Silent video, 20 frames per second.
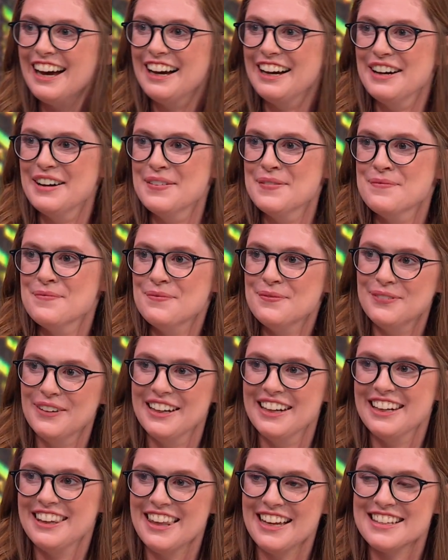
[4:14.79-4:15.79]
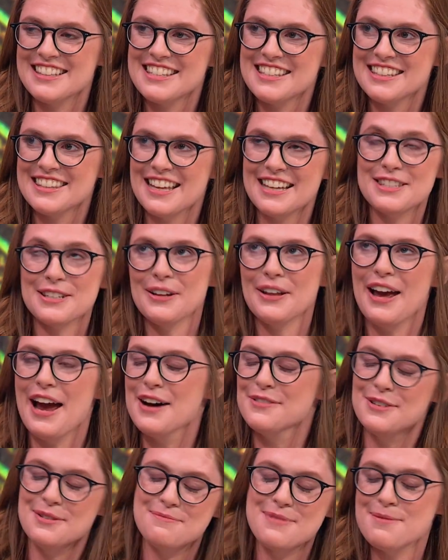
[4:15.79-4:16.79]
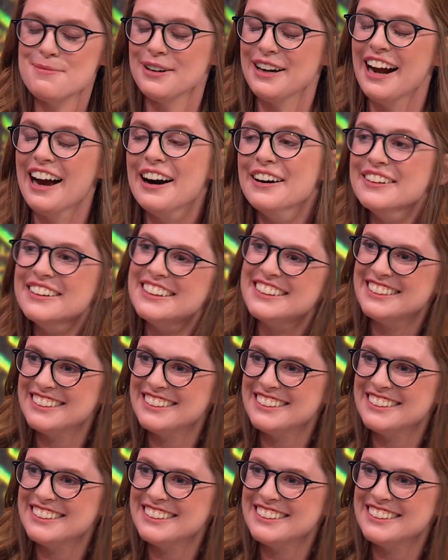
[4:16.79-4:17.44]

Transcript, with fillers: Um, but that's, that's all I have on paper now.